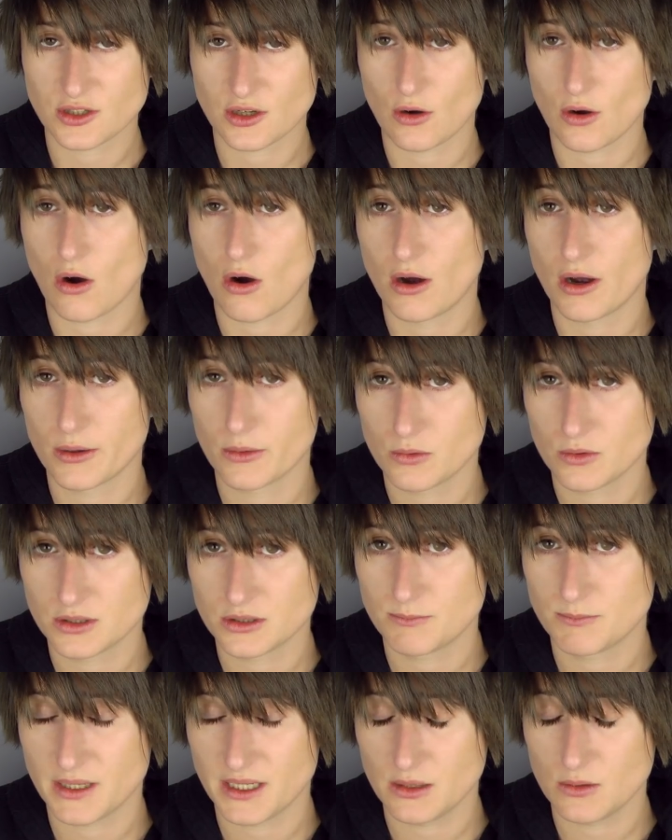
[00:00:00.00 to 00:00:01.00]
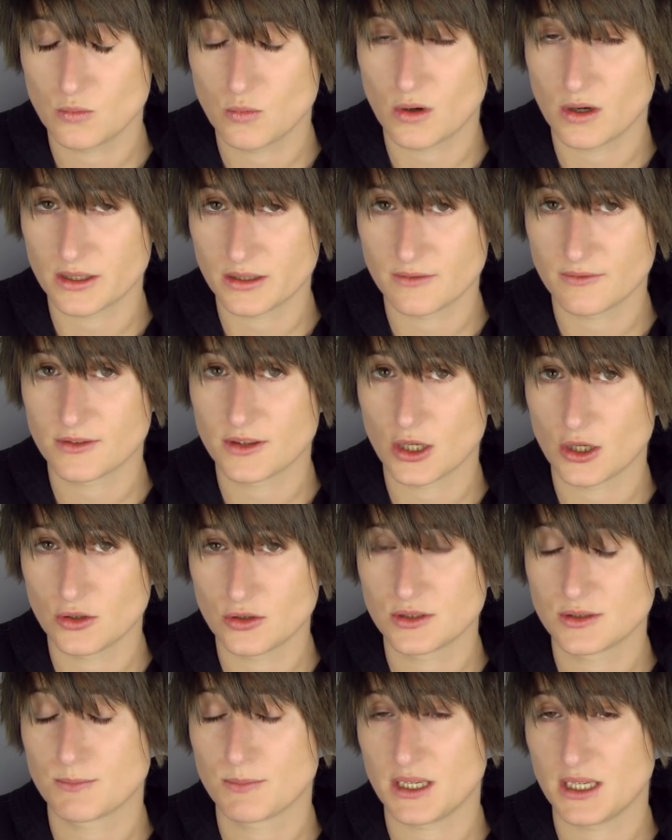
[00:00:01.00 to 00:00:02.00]
So I would be one of
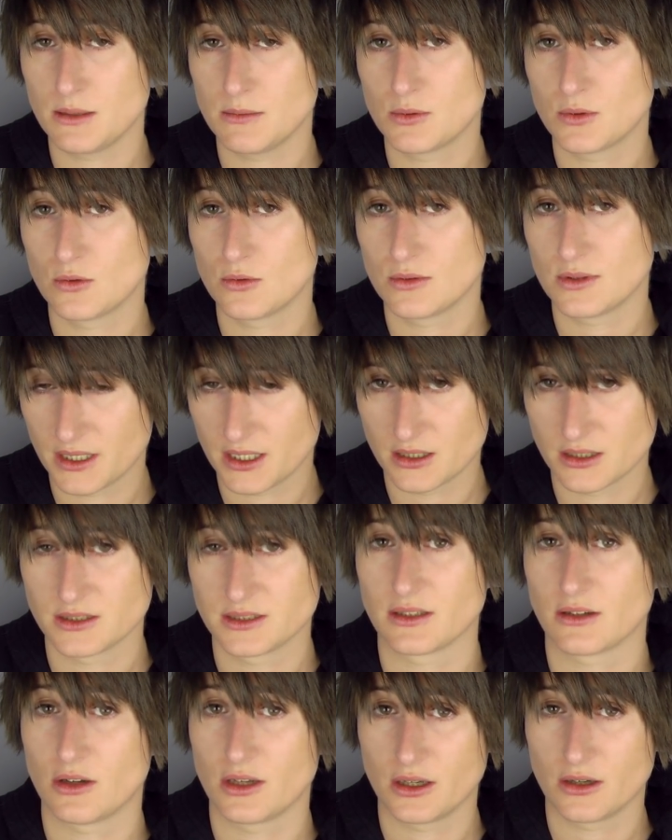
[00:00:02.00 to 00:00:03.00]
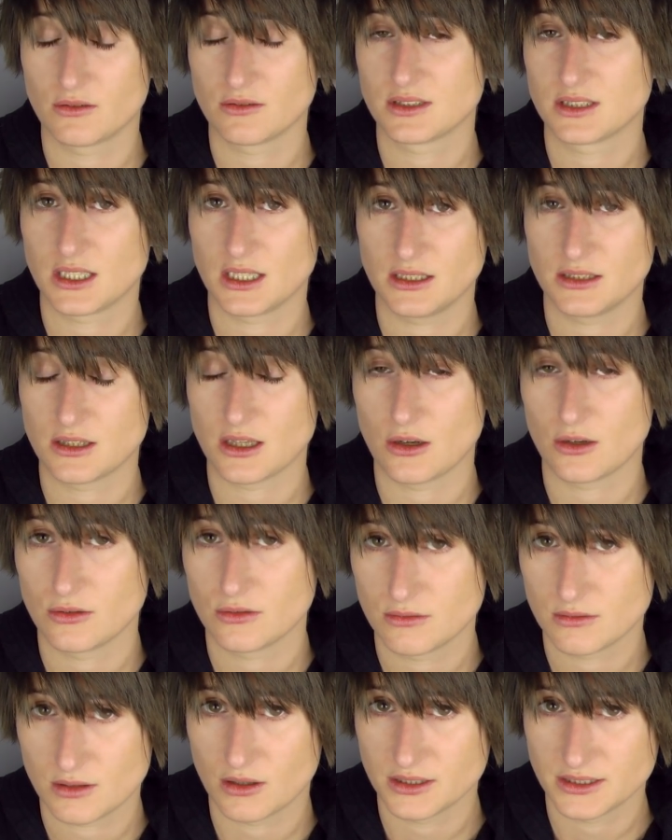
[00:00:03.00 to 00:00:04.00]
those people because I obviously
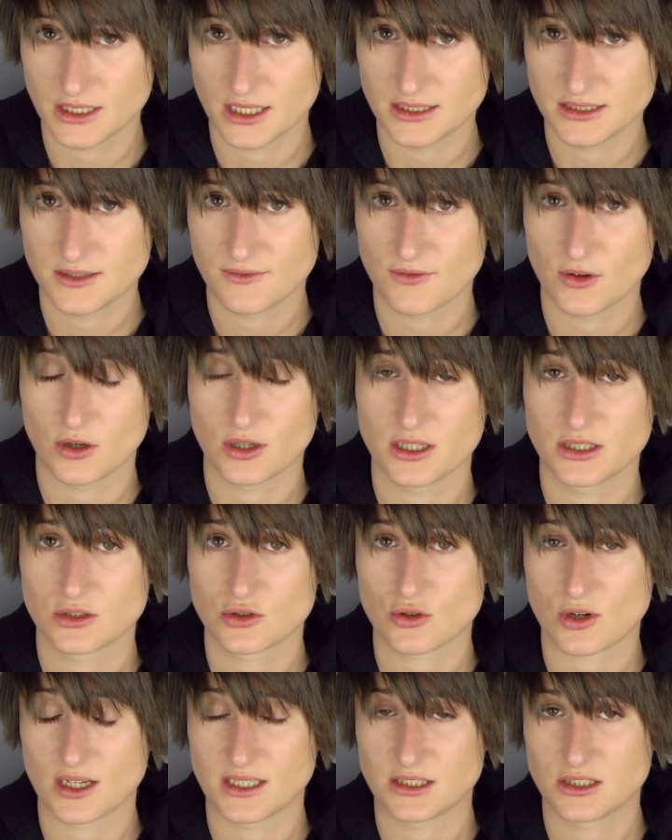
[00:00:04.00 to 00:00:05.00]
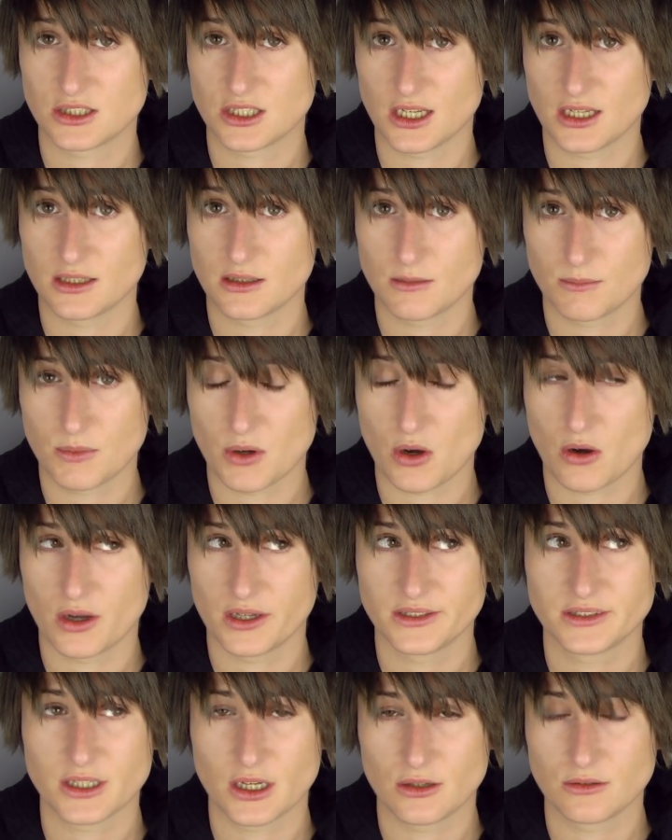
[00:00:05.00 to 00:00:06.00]
don't identify as transgender, but
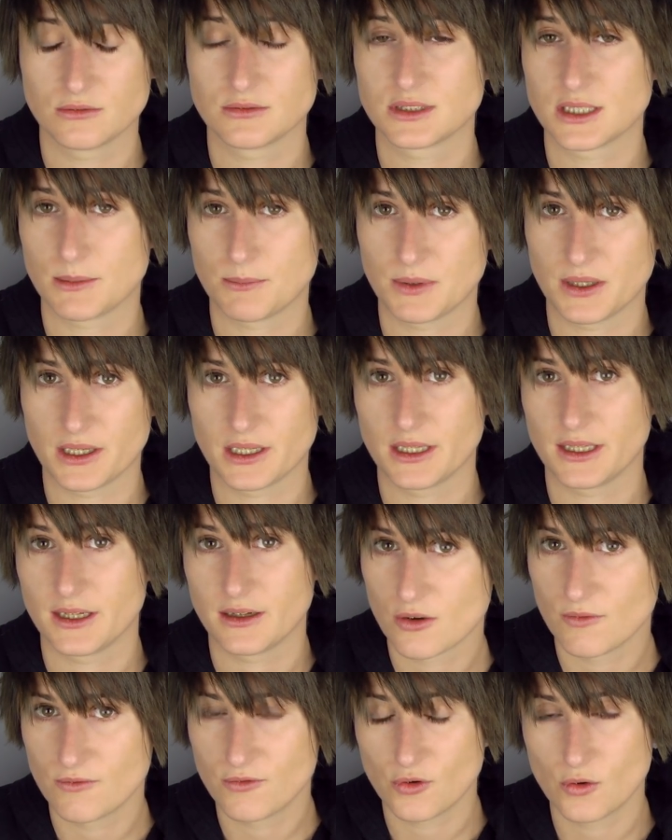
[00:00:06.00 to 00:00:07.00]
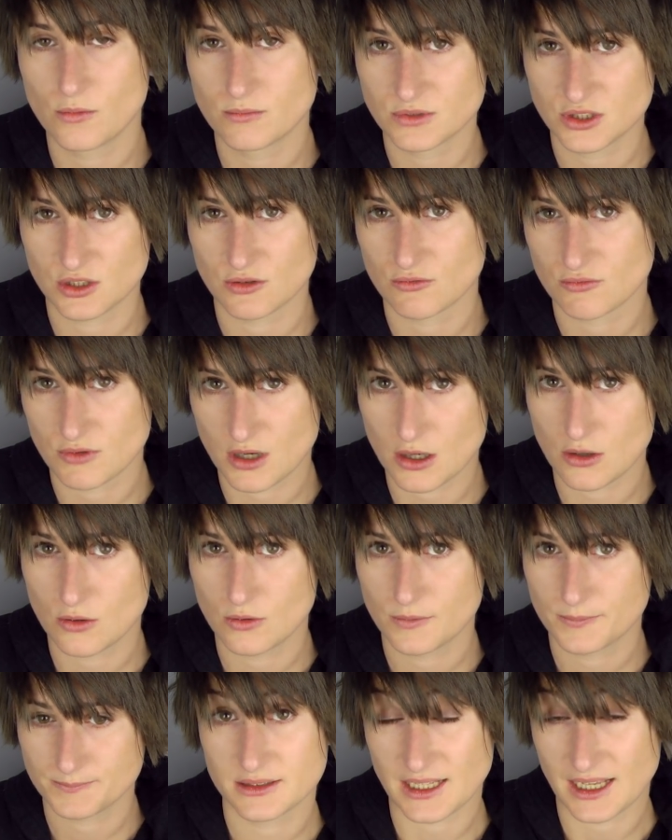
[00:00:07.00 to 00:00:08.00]
I don't typically conform to
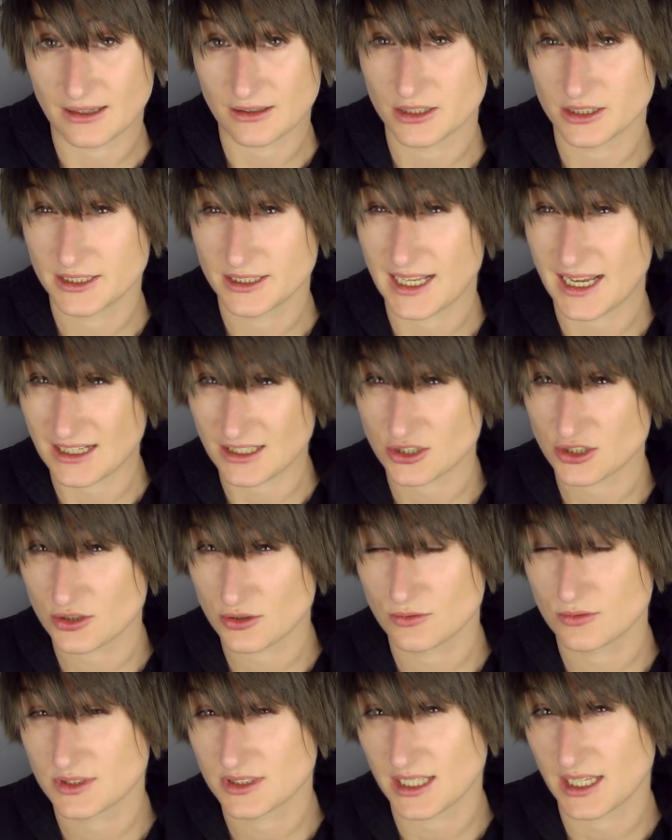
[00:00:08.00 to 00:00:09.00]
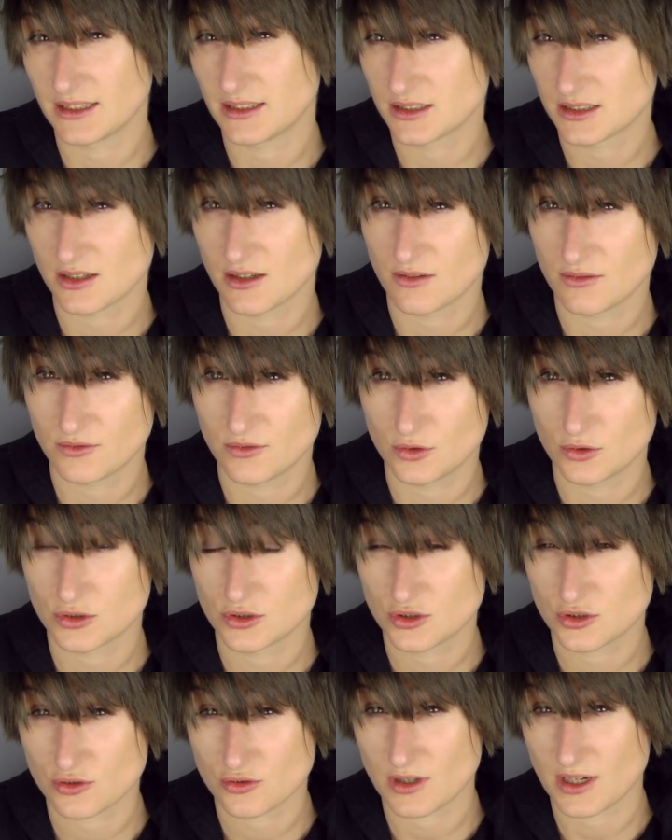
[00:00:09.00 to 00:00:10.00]
role. Now, the National Centre for
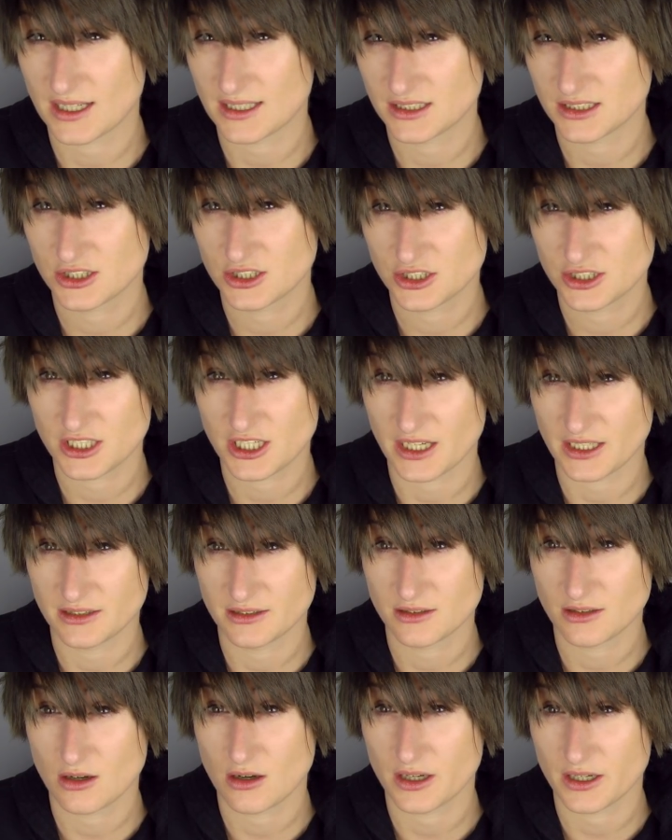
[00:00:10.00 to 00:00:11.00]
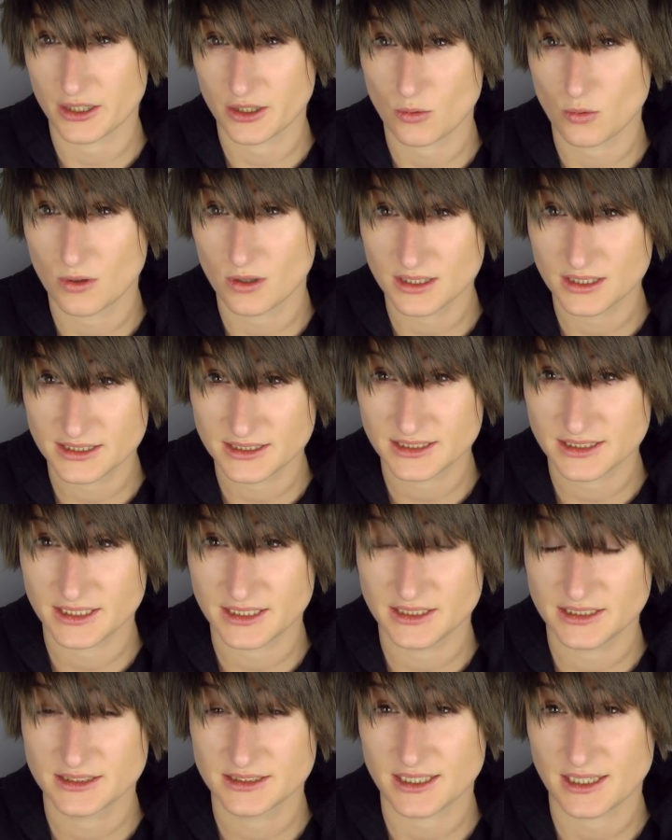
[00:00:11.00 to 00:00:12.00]
Transgender
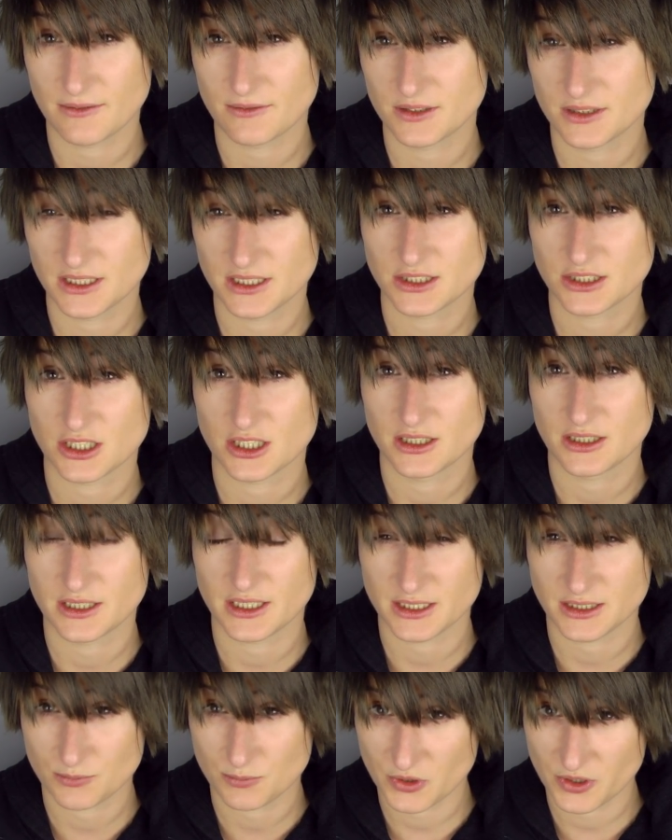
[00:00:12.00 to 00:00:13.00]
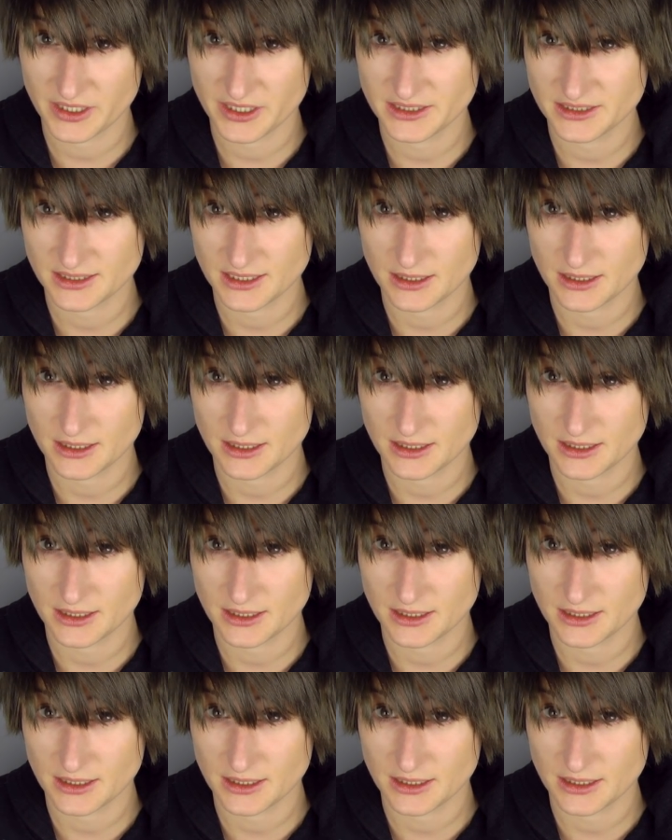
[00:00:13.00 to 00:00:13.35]
Equality's definition is pretty